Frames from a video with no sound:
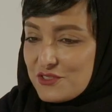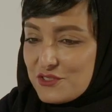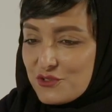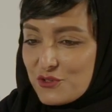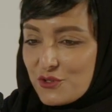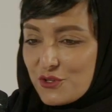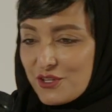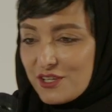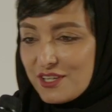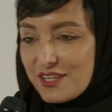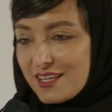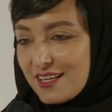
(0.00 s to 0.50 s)

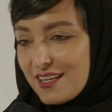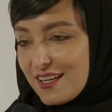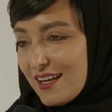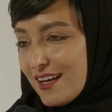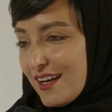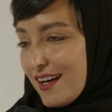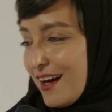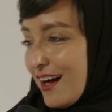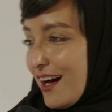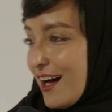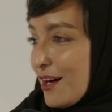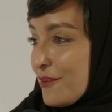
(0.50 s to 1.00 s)
Sure.
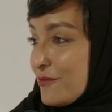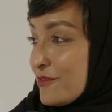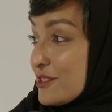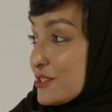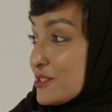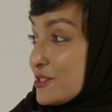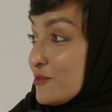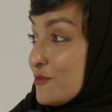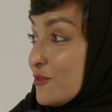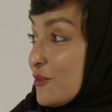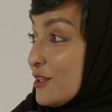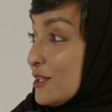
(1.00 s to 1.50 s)

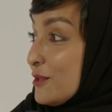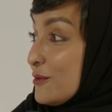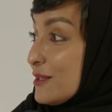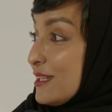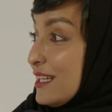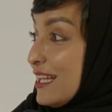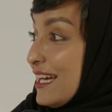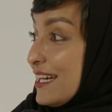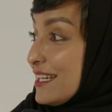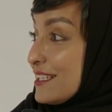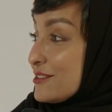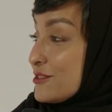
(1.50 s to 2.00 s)
First of all, I would
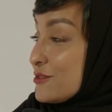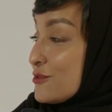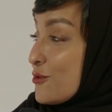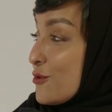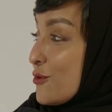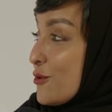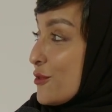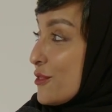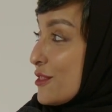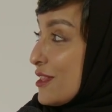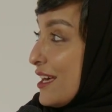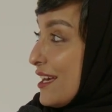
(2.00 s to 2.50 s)
like
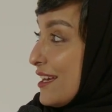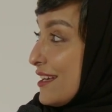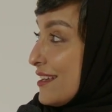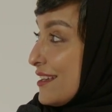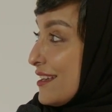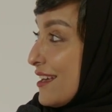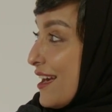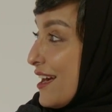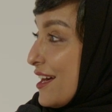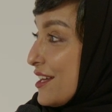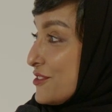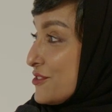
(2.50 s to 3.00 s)
to
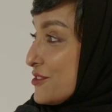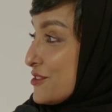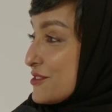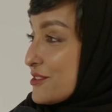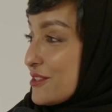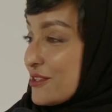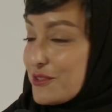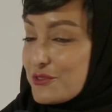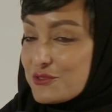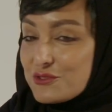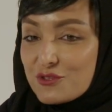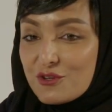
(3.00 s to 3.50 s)
thank
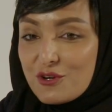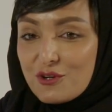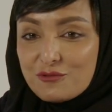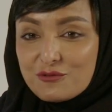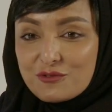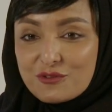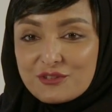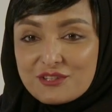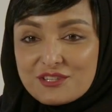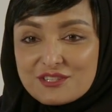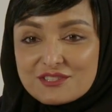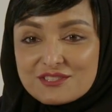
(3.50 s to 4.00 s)
Jooonson Control
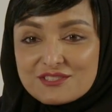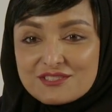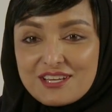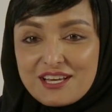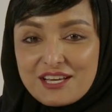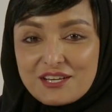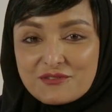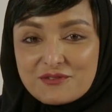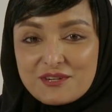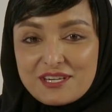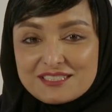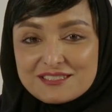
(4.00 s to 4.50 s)
for this
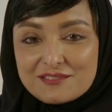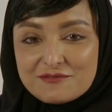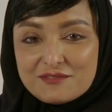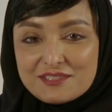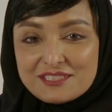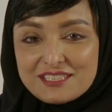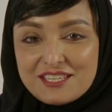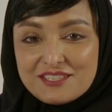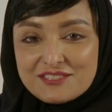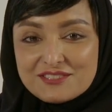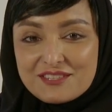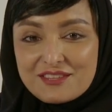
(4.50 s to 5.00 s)
great
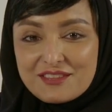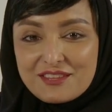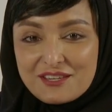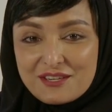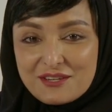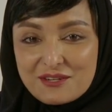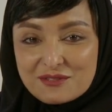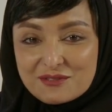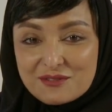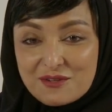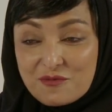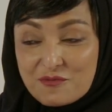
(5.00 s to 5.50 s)
invitation.
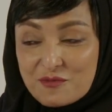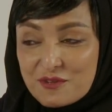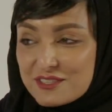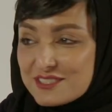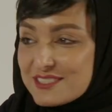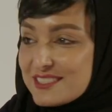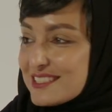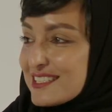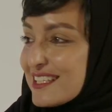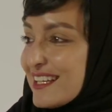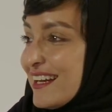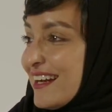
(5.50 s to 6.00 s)
Thank you so
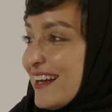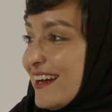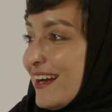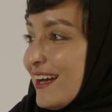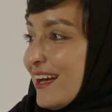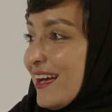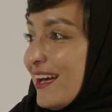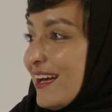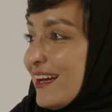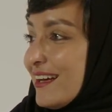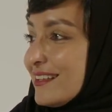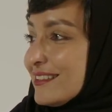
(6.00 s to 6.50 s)
much.
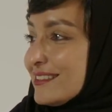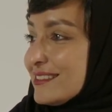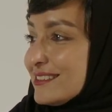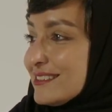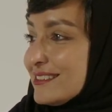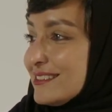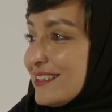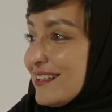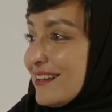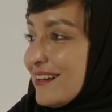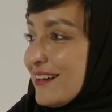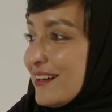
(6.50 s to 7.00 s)

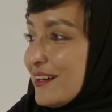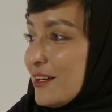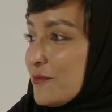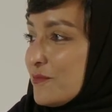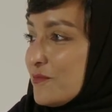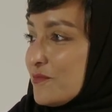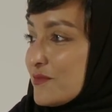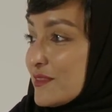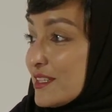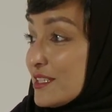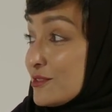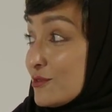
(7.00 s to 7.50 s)
And
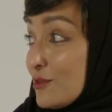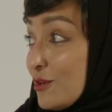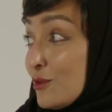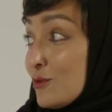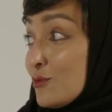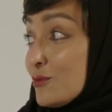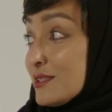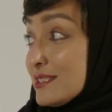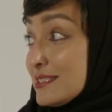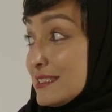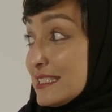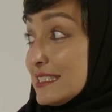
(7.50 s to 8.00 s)
it's
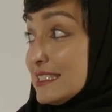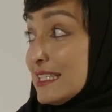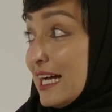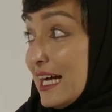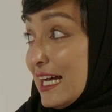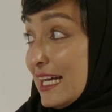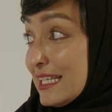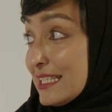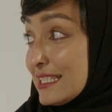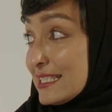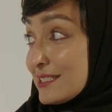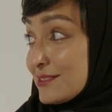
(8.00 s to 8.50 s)
always
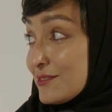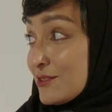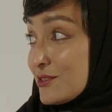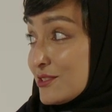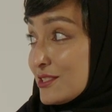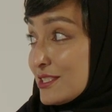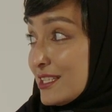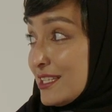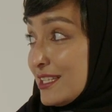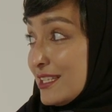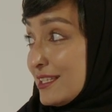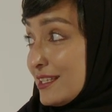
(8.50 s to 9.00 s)
nice to
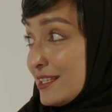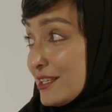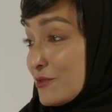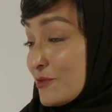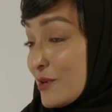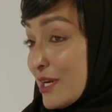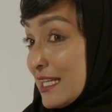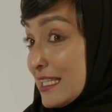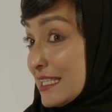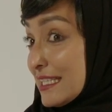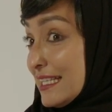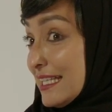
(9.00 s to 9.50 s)
see
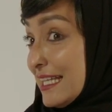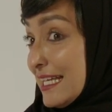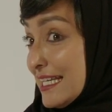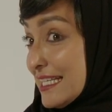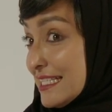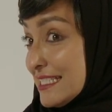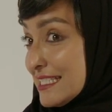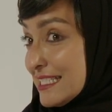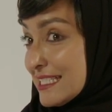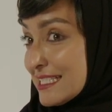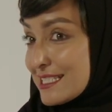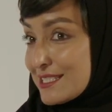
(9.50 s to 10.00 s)
great
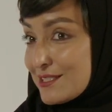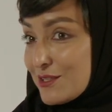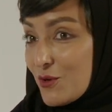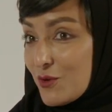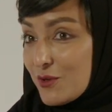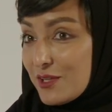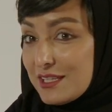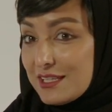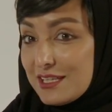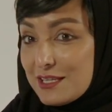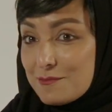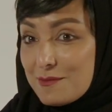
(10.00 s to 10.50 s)
ladies
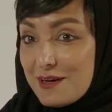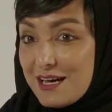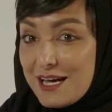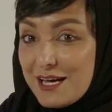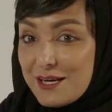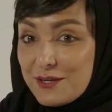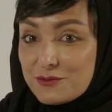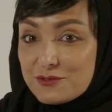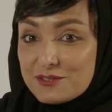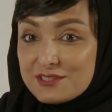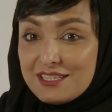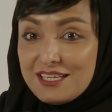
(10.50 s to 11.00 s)
talking
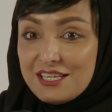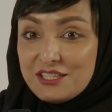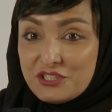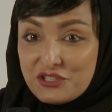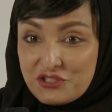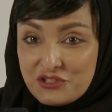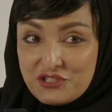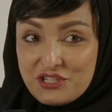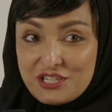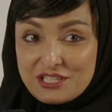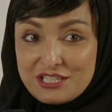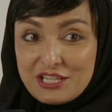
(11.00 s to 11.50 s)
about
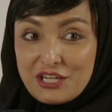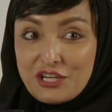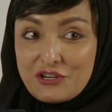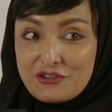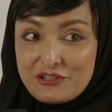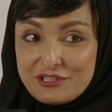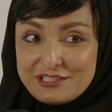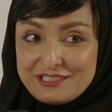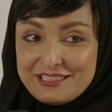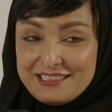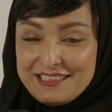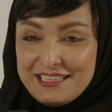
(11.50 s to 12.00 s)
energy
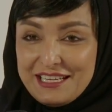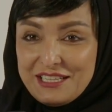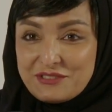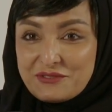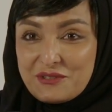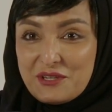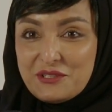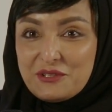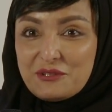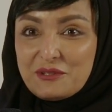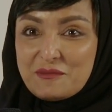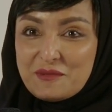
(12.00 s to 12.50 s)
security and
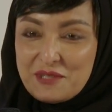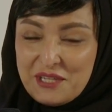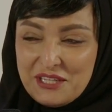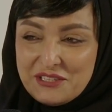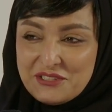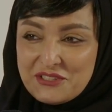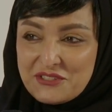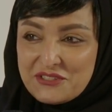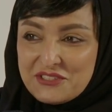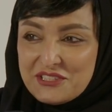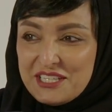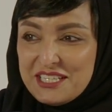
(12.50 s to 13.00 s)
renewable
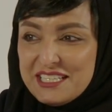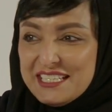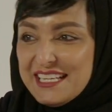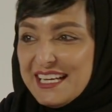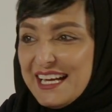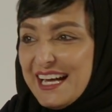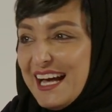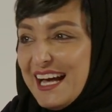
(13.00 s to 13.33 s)
energy.